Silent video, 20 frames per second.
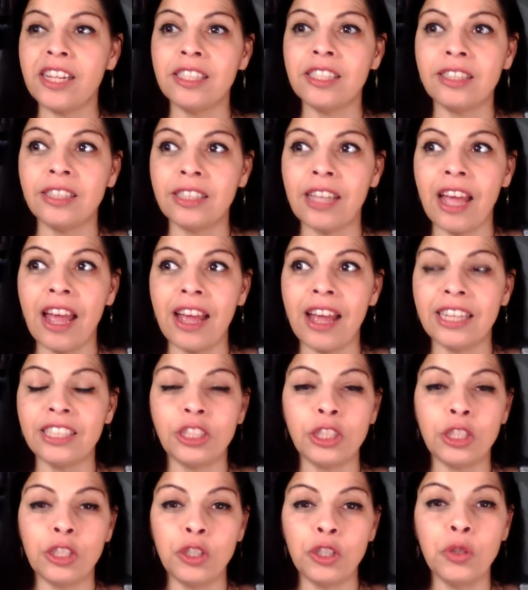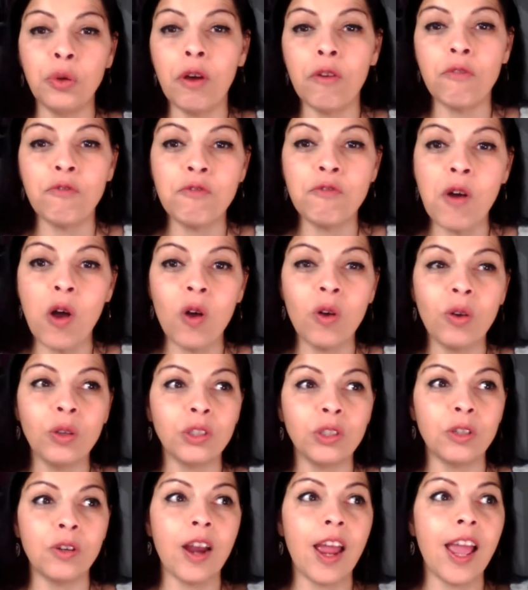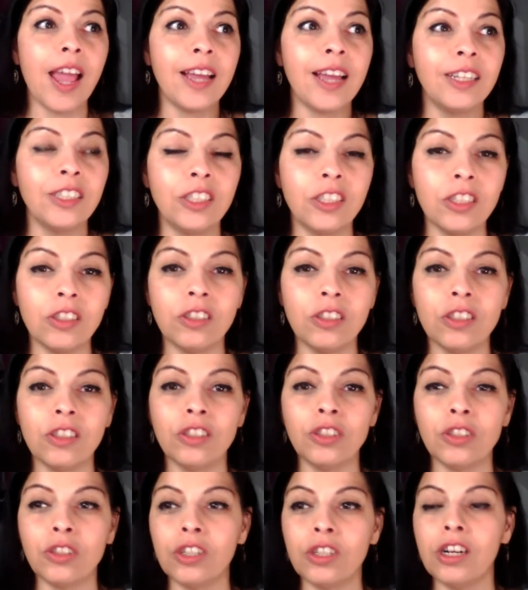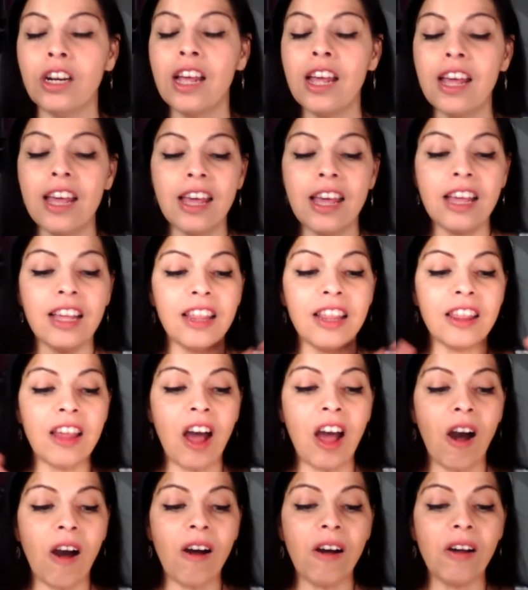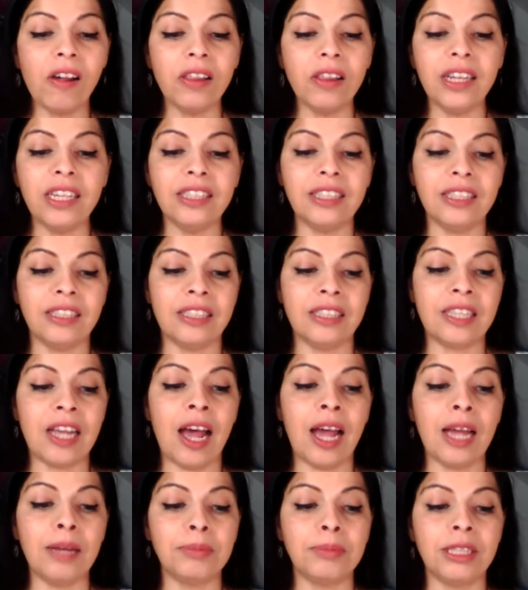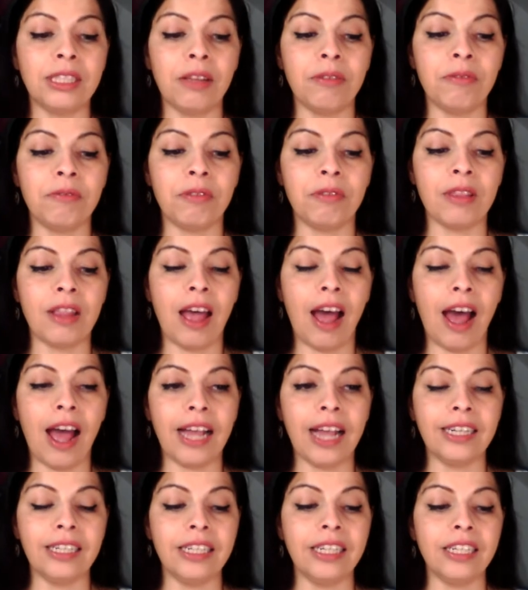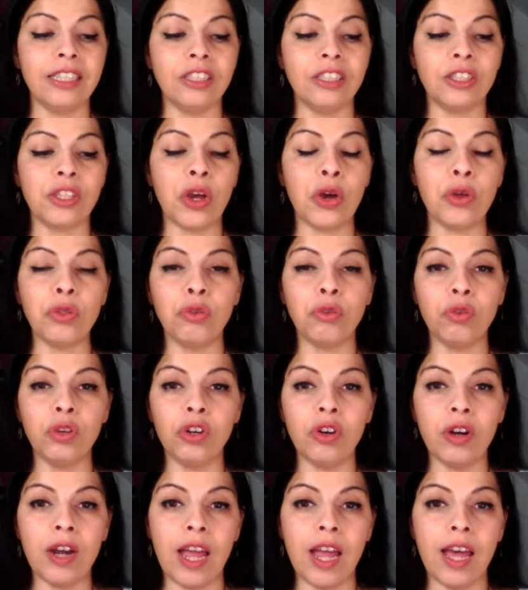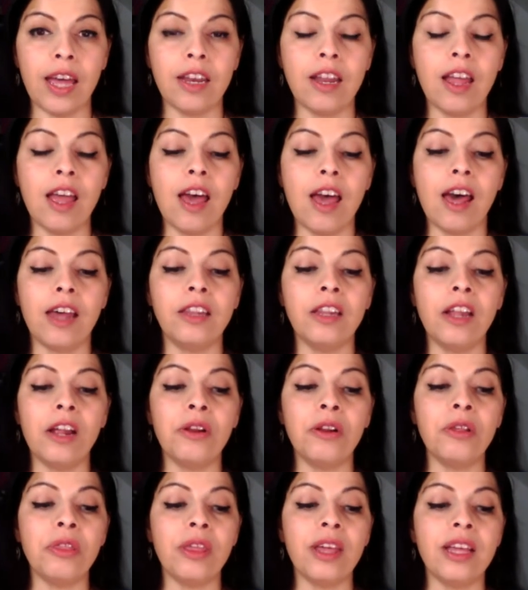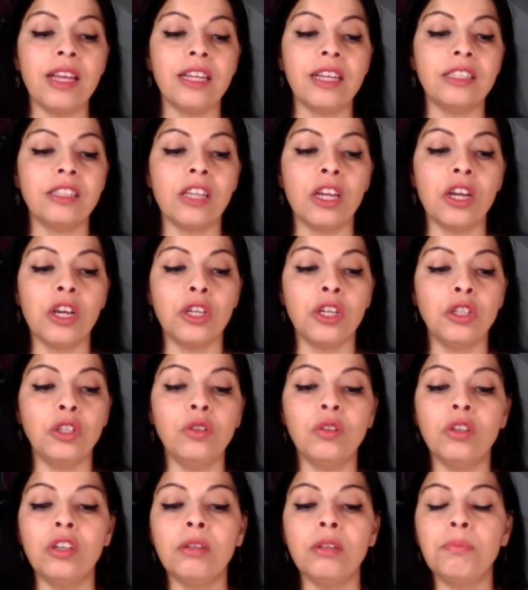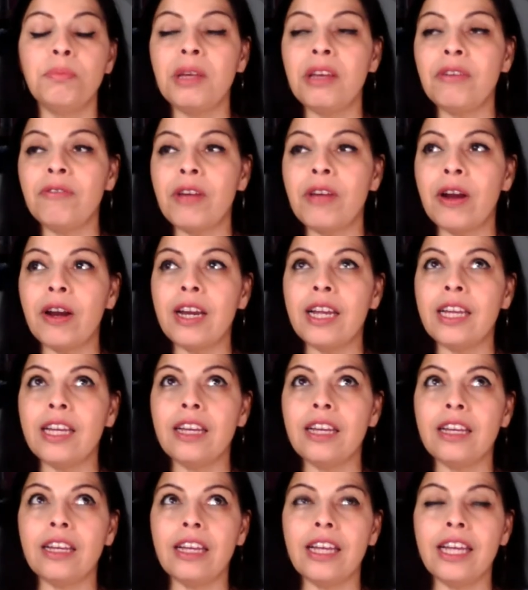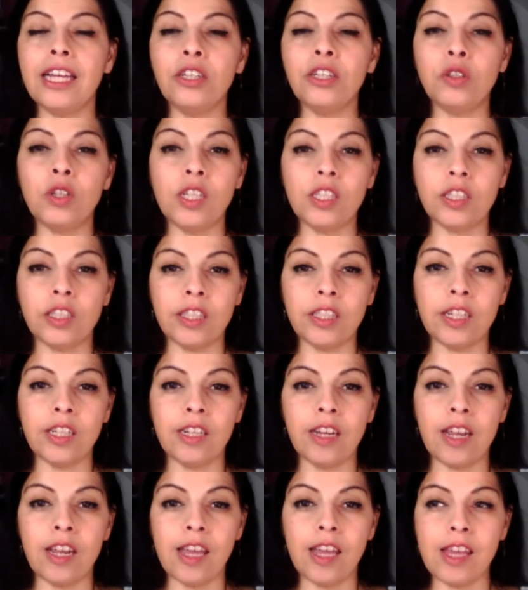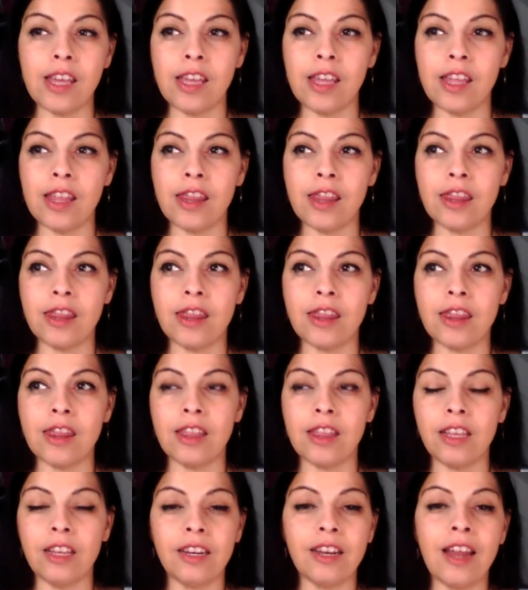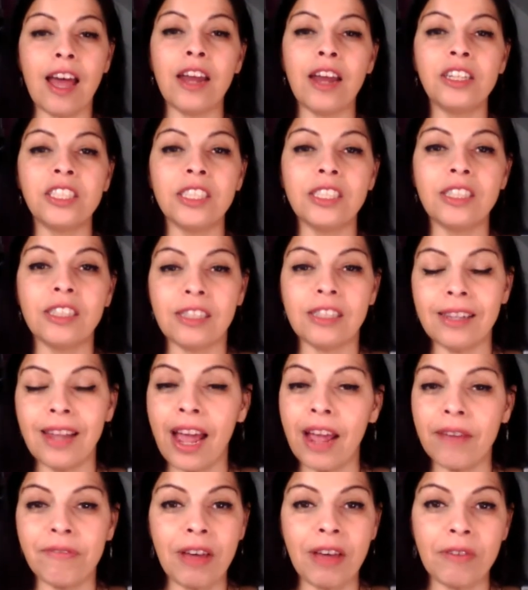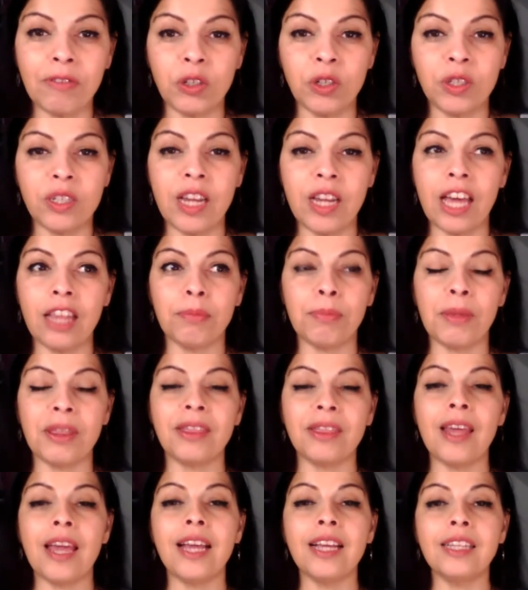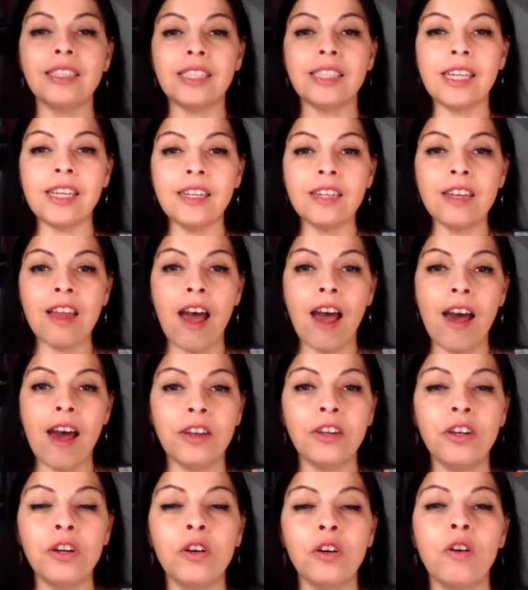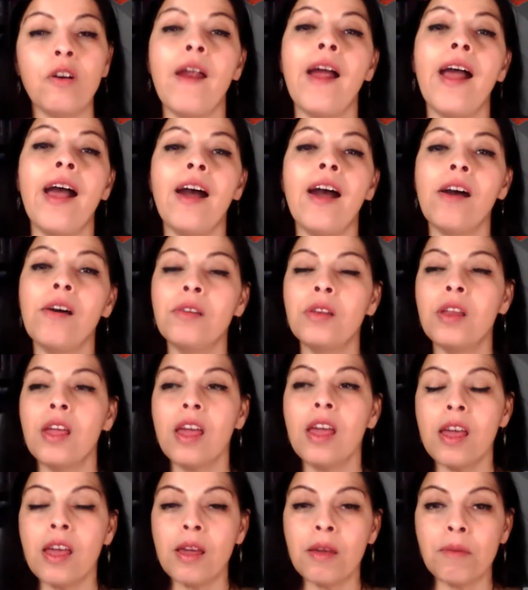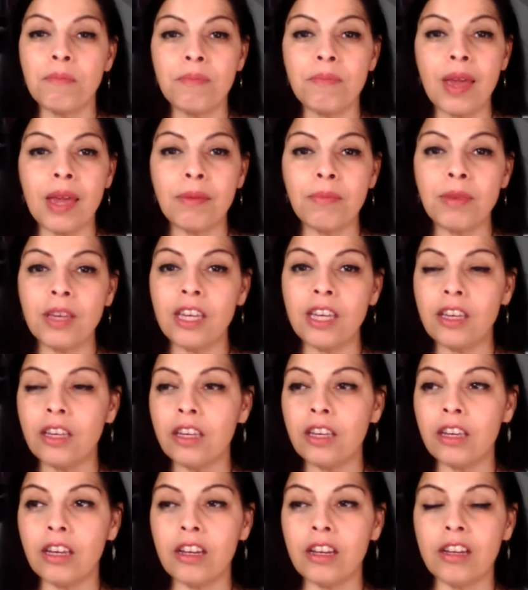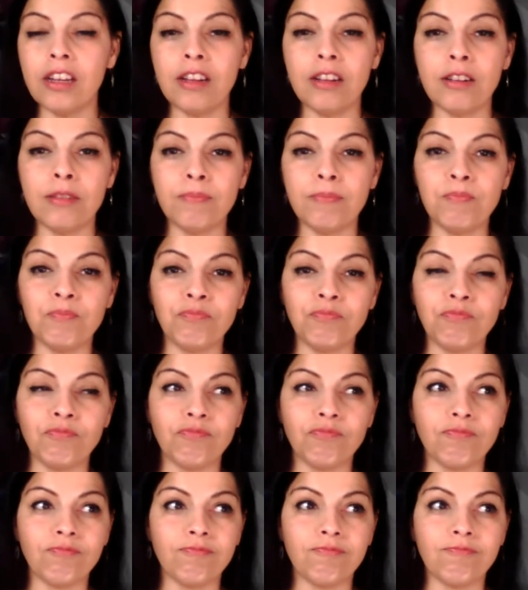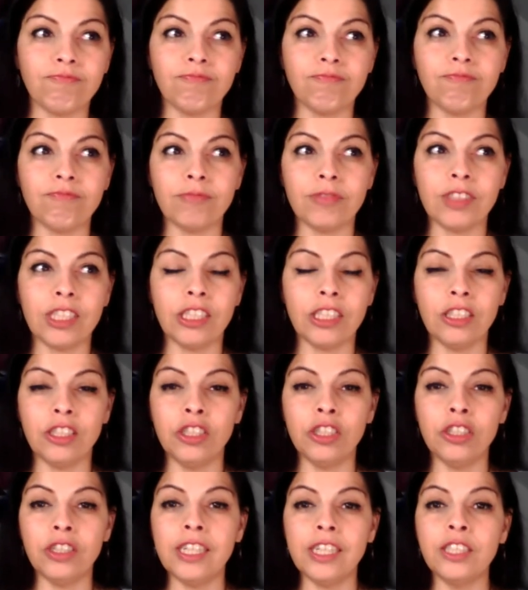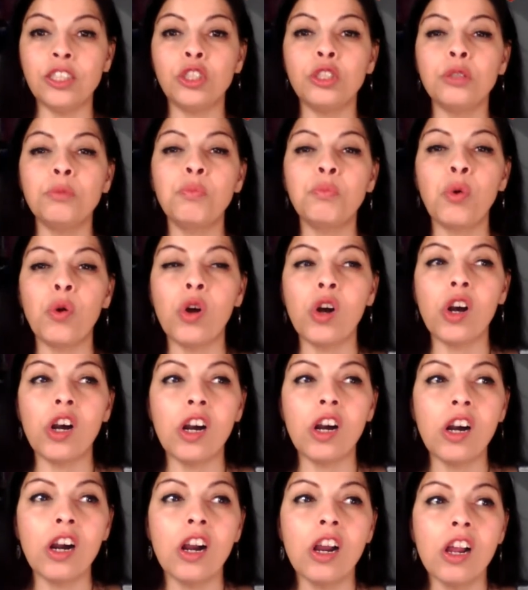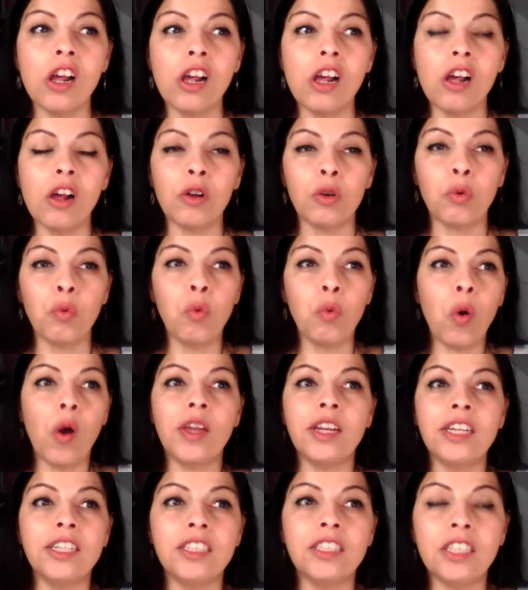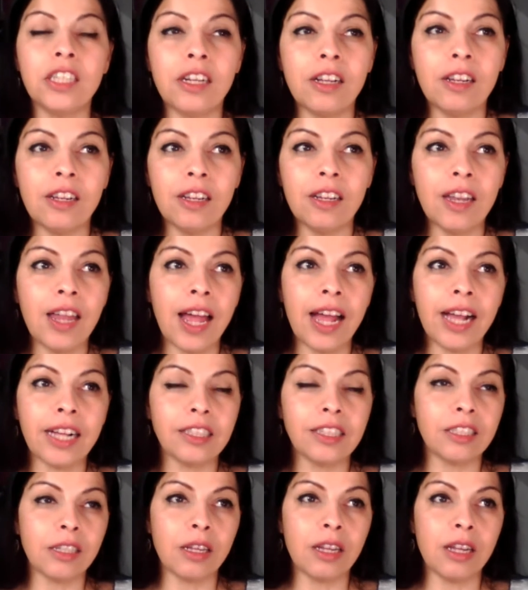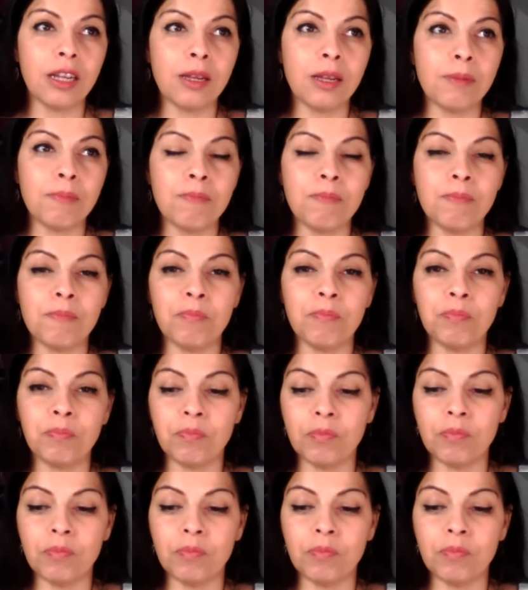UFOs or angels or all these types of ideas go through your head. Another thing is you could be very interested in not just life after death, but things hidden underground. Maybe um, you're into more wanting to collect um, um,